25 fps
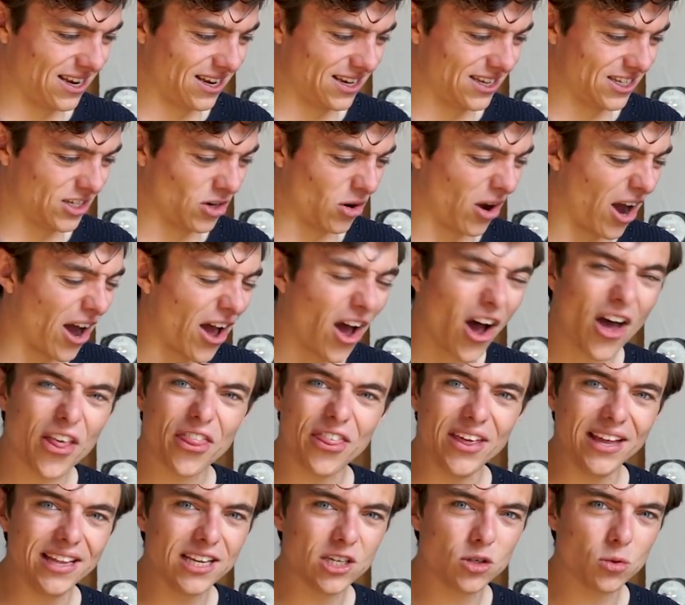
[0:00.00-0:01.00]
So I,
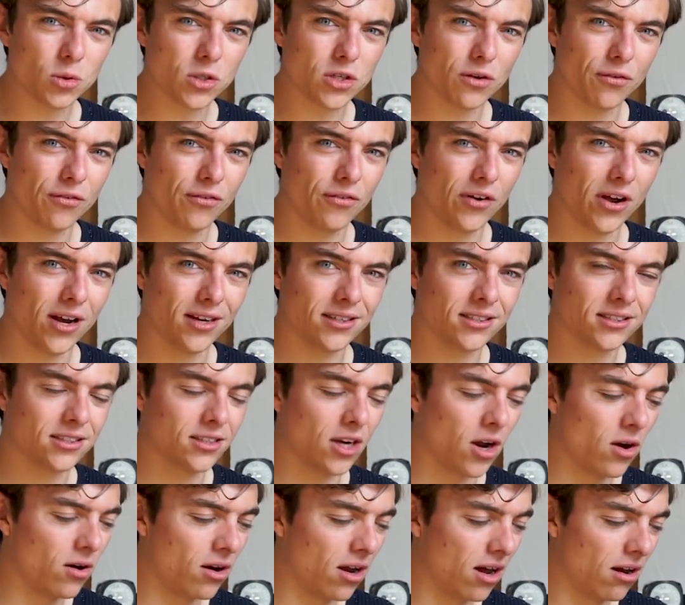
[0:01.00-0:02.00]
I think this was a first
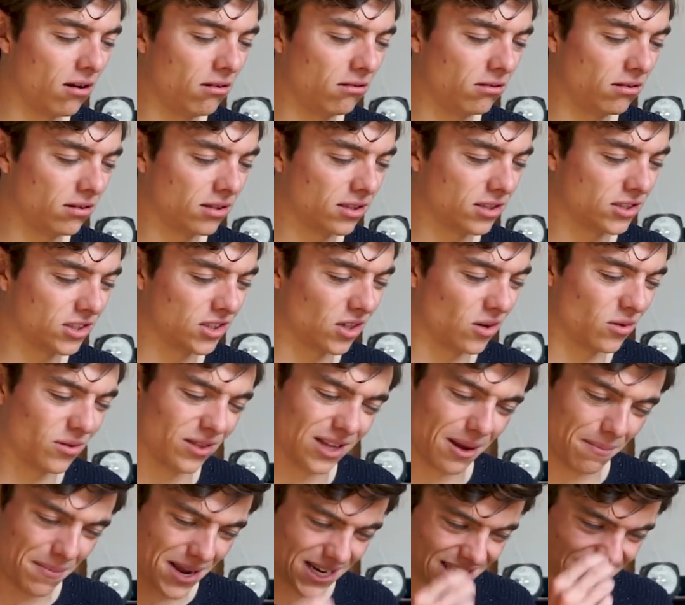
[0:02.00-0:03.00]
solo, so
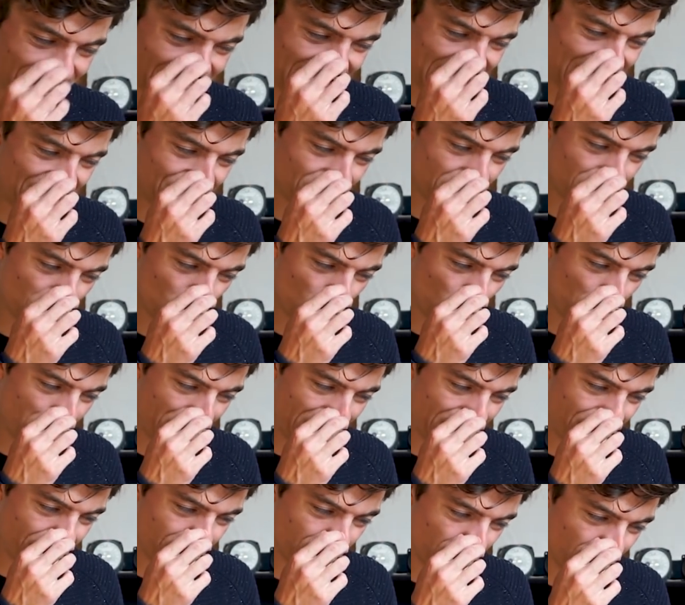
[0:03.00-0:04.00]
that makes it even more
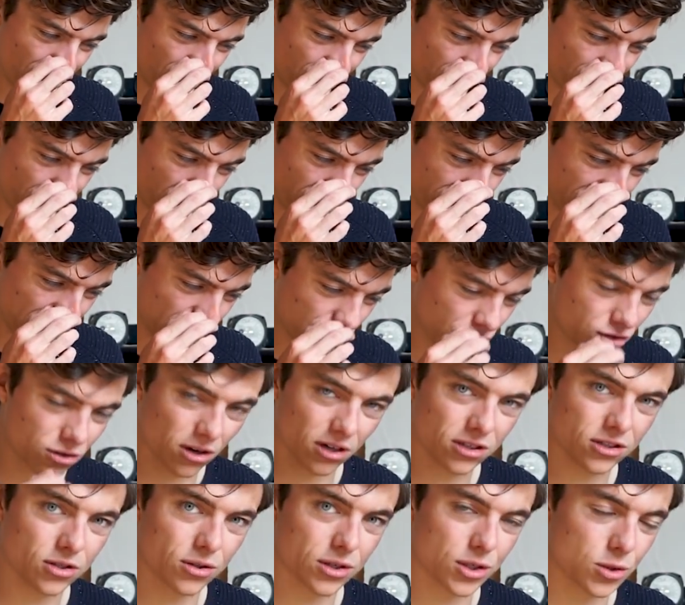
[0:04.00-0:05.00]
painful for the
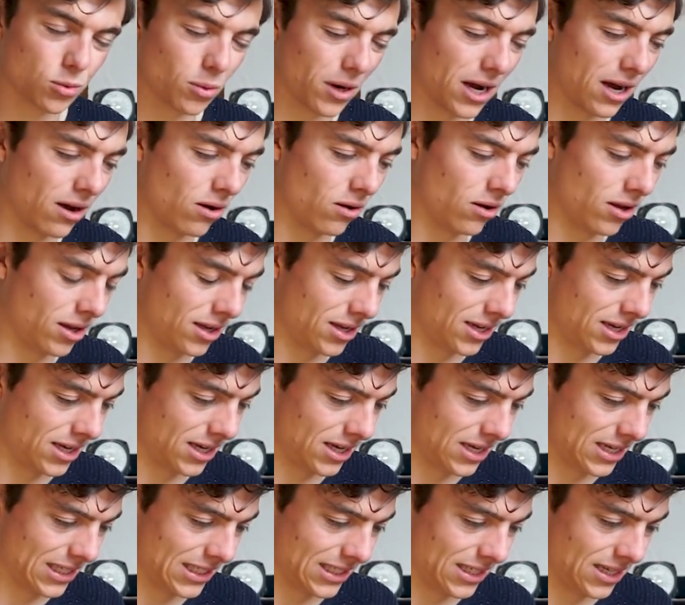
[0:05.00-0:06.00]
instructor as well.
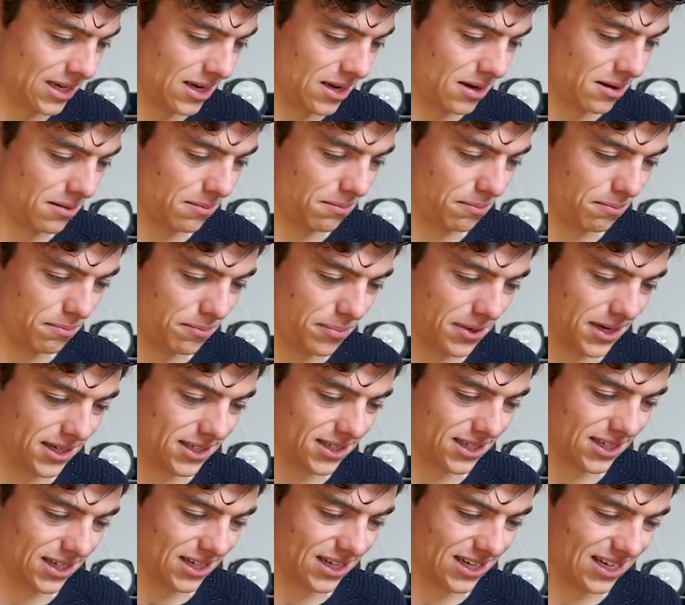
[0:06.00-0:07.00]

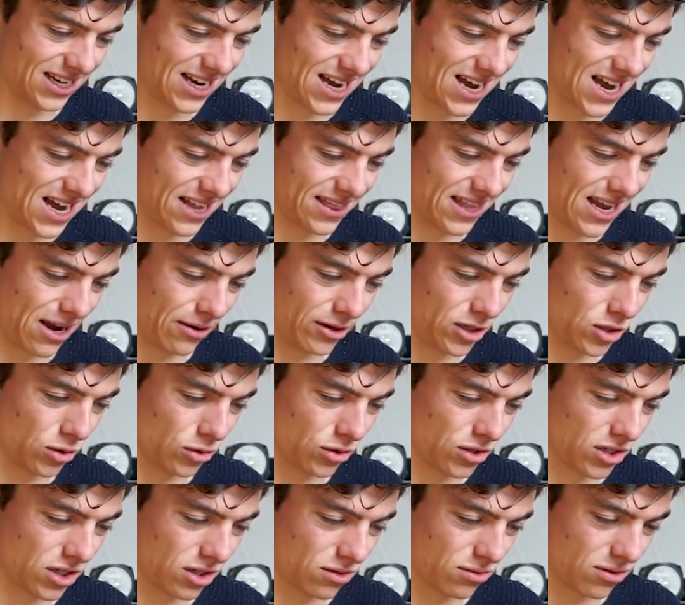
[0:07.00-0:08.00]
But uh, now he's
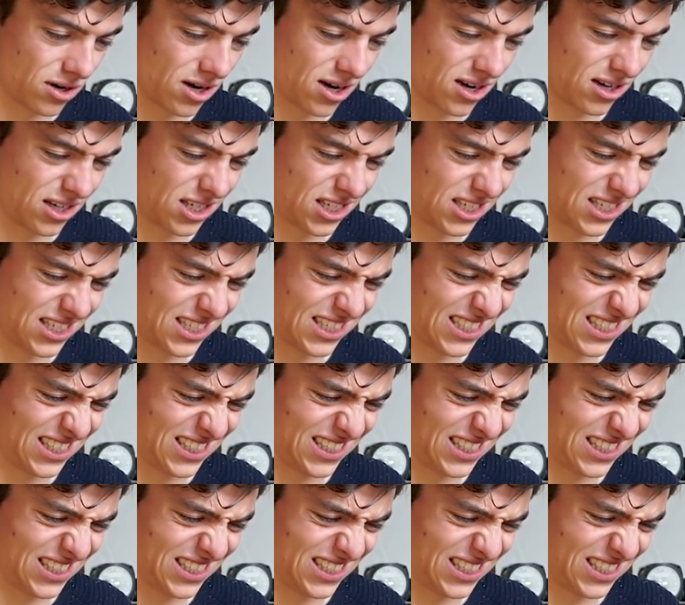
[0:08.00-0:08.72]
onto the grass.